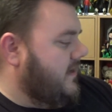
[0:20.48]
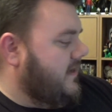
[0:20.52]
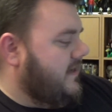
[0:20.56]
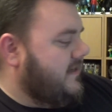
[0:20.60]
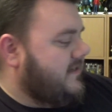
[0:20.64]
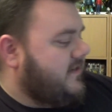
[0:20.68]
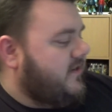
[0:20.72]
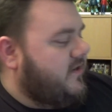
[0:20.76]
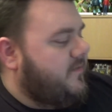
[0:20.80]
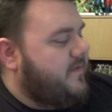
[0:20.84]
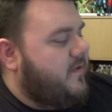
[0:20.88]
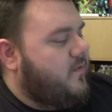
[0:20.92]

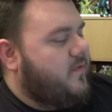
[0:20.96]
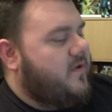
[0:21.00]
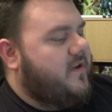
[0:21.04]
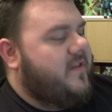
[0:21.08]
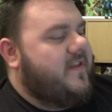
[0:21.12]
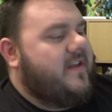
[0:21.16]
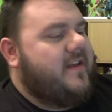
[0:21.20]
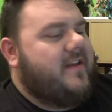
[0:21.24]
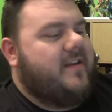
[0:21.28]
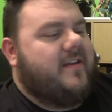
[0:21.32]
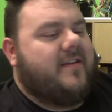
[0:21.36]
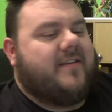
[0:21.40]
is going to be one of
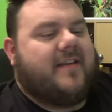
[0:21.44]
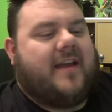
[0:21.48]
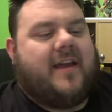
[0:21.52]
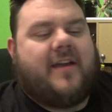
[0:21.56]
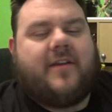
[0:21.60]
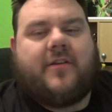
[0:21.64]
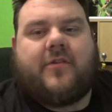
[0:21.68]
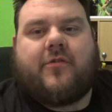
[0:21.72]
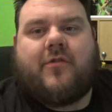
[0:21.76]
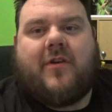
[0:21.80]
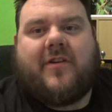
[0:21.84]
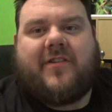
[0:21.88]
these,
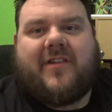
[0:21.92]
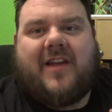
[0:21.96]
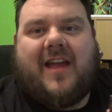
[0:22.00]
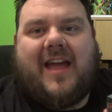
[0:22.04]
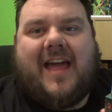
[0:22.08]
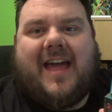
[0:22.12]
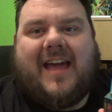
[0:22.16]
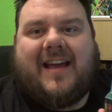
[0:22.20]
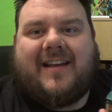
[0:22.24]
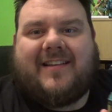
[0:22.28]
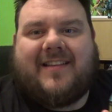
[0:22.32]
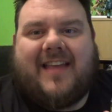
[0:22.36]
a Treasure
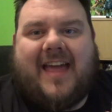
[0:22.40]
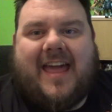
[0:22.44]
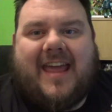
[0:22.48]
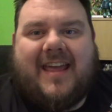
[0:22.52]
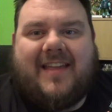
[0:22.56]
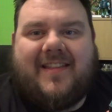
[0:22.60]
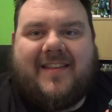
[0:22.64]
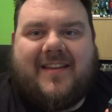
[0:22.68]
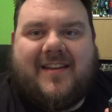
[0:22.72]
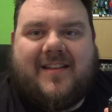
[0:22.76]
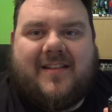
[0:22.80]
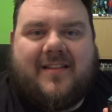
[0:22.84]
X
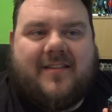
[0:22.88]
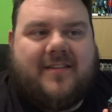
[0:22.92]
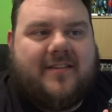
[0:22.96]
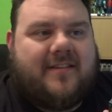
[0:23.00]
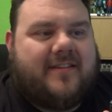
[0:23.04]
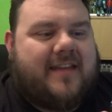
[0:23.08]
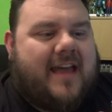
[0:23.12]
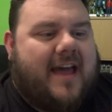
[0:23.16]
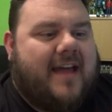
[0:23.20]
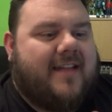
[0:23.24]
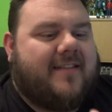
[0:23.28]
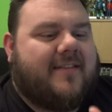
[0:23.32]
Alien
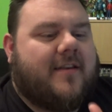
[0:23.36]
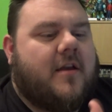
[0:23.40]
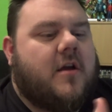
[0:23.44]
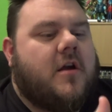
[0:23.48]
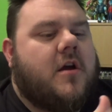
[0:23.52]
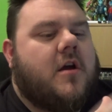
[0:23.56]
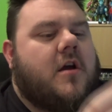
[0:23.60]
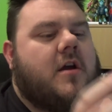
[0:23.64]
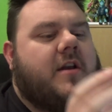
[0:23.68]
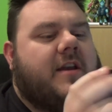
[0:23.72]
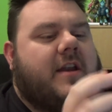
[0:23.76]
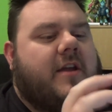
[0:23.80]
set.
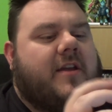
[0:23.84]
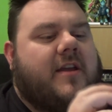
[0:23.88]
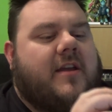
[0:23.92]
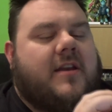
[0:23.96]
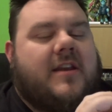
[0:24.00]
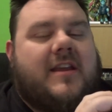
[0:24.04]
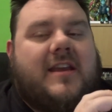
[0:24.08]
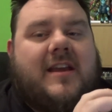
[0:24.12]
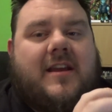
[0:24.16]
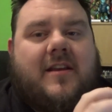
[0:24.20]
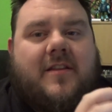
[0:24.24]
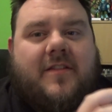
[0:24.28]
Now you
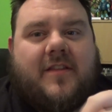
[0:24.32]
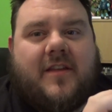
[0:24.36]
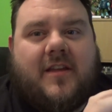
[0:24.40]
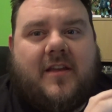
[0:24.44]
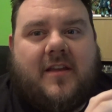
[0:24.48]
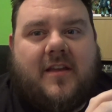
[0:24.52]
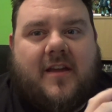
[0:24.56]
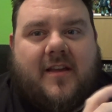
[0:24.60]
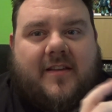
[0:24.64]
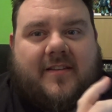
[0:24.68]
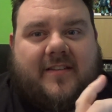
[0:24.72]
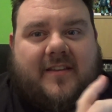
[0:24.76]
need
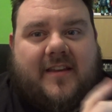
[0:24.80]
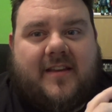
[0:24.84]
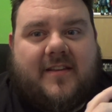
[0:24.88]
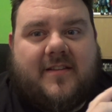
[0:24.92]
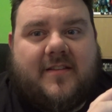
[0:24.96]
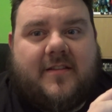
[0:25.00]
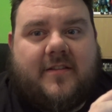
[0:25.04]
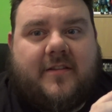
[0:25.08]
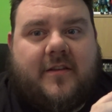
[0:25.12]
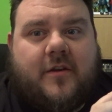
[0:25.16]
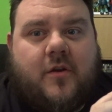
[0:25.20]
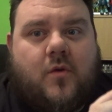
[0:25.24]
the
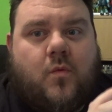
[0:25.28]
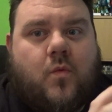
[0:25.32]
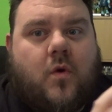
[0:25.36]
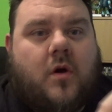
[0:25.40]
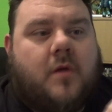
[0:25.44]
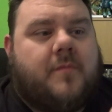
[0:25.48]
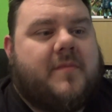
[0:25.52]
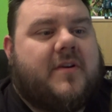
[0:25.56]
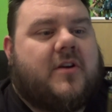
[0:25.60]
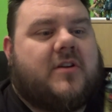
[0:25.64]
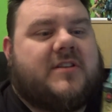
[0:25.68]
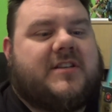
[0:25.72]
Season 2
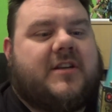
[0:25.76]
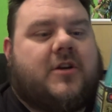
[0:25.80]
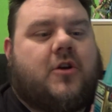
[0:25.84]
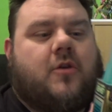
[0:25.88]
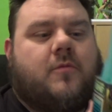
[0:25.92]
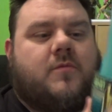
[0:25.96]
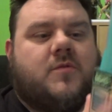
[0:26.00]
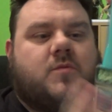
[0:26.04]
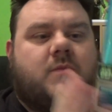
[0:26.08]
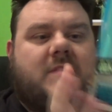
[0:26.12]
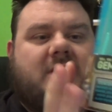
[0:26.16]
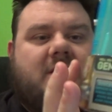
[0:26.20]
one because it
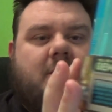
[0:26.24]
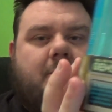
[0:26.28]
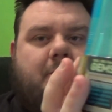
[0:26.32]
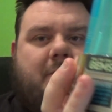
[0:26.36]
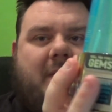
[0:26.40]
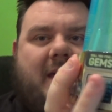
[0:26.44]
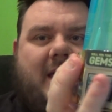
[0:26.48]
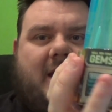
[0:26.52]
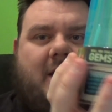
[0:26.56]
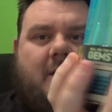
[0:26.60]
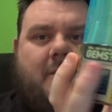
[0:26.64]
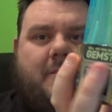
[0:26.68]
comes with the
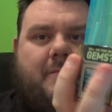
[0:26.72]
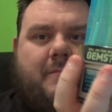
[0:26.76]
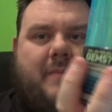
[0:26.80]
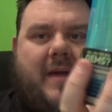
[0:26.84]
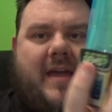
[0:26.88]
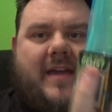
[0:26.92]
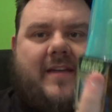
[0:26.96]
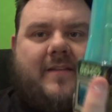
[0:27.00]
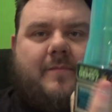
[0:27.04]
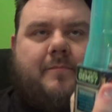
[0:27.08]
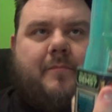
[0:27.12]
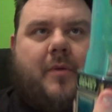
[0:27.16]
big
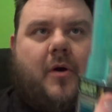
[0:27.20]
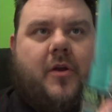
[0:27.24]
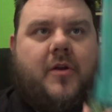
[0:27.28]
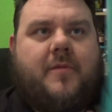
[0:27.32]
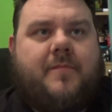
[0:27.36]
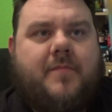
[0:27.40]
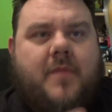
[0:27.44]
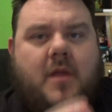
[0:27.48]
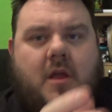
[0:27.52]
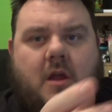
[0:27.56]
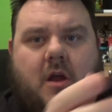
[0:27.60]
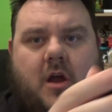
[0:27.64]
base
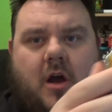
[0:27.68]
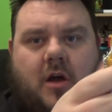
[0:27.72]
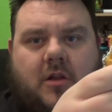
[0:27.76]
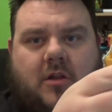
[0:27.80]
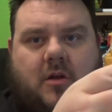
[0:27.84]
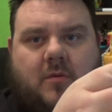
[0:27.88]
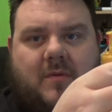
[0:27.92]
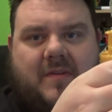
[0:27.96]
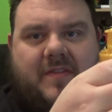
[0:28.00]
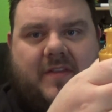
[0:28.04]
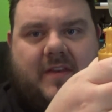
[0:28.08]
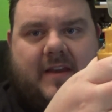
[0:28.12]
bottom
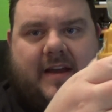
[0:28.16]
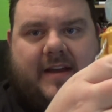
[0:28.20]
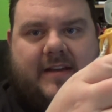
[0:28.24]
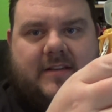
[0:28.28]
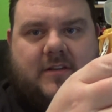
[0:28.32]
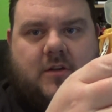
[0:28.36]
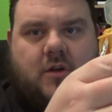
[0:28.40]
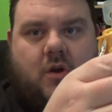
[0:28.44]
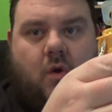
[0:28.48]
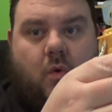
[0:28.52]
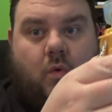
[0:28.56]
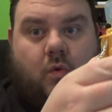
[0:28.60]
along with a
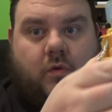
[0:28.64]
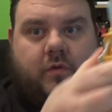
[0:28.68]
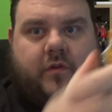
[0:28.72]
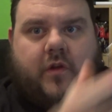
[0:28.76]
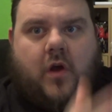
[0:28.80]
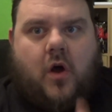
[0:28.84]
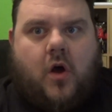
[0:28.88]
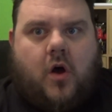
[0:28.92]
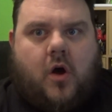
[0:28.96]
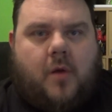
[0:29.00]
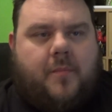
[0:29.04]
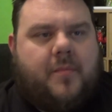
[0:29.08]
nice gold
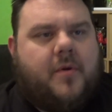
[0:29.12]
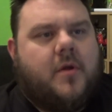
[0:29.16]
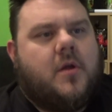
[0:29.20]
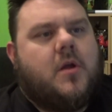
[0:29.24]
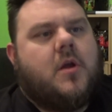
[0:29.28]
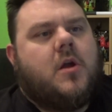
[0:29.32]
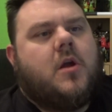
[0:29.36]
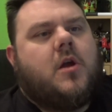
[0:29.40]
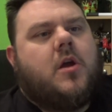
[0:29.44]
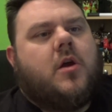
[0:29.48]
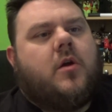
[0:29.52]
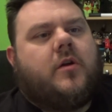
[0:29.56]
top.
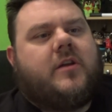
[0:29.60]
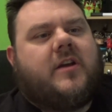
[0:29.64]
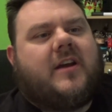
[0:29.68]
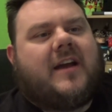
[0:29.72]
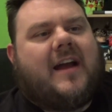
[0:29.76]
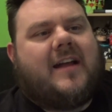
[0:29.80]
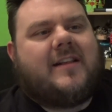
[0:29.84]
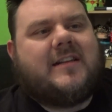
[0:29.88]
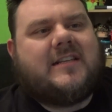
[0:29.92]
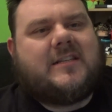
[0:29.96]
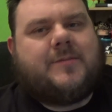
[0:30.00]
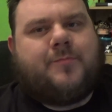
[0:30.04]
You
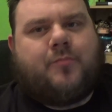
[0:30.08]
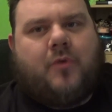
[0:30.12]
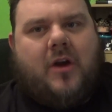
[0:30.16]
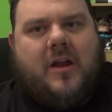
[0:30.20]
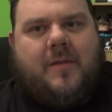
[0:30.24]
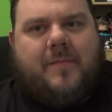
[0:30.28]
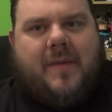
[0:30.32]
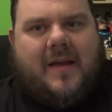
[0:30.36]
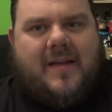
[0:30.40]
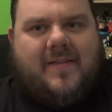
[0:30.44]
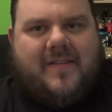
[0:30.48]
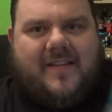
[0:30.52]
can
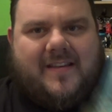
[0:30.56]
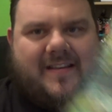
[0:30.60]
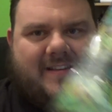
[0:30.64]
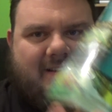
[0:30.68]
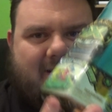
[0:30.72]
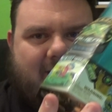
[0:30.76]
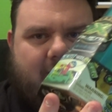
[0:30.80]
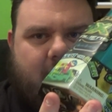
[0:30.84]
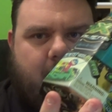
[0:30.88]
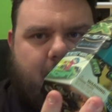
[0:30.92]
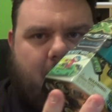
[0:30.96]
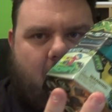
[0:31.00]
spray paint
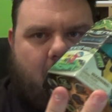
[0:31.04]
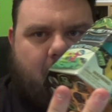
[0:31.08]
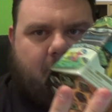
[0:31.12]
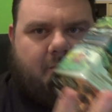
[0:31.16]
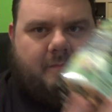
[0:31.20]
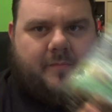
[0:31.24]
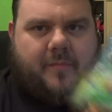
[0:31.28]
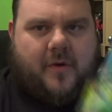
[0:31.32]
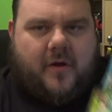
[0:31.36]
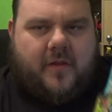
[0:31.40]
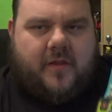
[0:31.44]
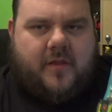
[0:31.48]
these the
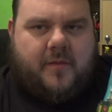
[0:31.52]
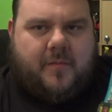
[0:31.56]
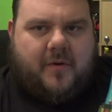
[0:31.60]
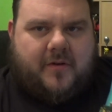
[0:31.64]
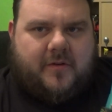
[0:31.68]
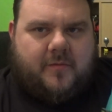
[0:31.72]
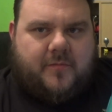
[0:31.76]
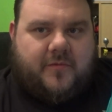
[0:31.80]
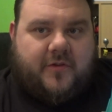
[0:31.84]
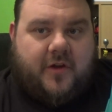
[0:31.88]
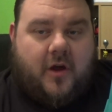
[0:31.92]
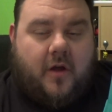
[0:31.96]
bottom the
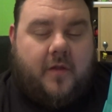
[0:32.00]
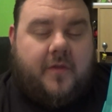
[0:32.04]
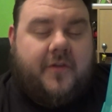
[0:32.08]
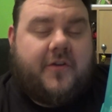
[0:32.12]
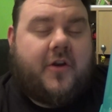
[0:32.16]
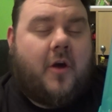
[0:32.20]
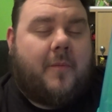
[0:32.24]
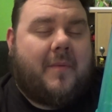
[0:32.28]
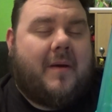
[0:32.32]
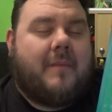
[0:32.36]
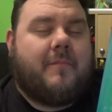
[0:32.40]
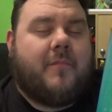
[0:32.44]
bottom top the
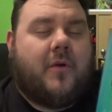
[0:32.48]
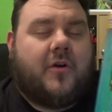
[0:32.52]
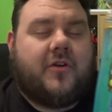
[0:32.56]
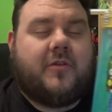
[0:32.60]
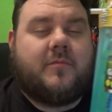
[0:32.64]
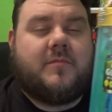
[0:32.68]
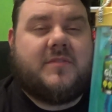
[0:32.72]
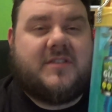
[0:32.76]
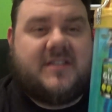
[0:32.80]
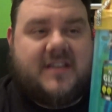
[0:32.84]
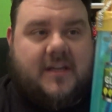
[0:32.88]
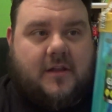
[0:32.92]
top and
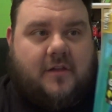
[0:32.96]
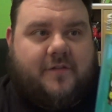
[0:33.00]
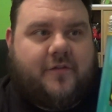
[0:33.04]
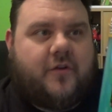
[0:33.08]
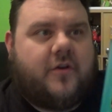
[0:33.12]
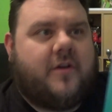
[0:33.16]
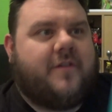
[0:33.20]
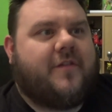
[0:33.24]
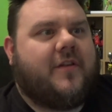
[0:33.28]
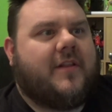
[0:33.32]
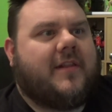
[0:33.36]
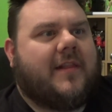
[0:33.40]
bottom
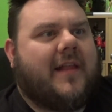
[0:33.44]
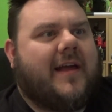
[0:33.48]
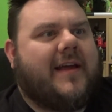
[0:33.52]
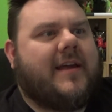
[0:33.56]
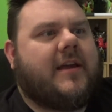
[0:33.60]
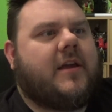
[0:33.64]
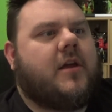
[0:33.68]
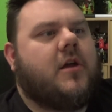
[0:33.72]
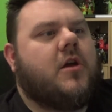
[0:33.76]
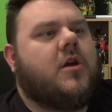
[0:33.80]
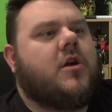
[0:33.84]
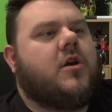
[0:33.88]
silver if you'd
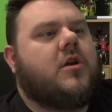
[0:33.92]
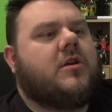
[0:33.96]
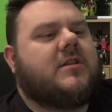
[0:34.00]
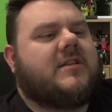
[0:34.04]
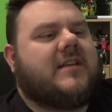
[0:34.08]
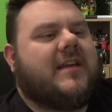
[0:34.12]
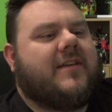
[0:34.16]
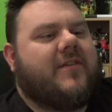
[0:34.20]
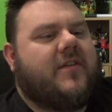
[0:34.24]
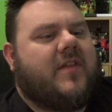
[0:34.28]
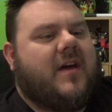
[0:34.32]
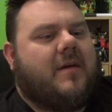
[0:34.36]
like
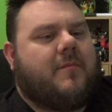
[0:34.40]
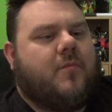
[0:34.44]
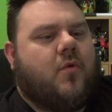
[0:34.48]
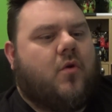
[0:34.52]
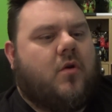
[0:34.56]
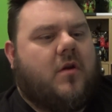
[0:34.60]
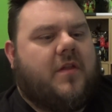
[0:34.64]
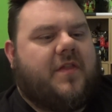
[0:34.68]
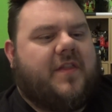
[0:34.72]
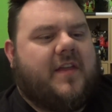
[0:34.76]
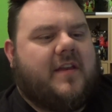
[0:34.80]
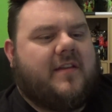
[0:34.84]
to give it that
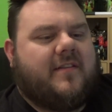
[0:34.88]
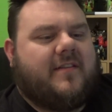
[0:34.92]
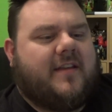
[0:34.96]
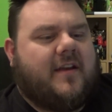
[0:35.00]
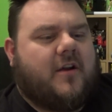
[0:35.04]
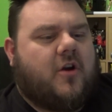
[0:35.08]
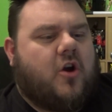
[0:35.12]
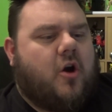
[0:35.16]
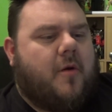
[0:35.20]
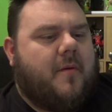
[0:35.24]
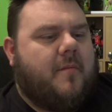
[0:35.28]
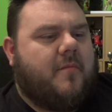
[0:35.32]
more
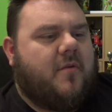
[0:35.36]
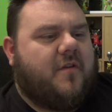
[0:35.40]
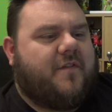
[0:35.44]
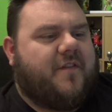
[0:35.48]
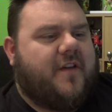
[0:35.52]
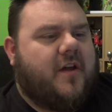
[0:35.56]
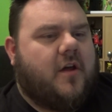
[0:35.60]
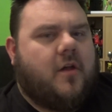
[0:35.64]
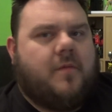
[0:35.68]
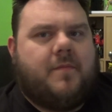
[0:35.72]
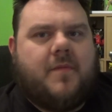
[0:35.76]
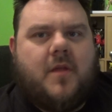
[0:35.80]
authentic comic book
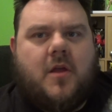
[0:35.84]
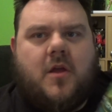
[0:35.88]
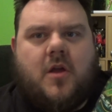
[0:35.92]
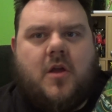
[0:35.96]
feel,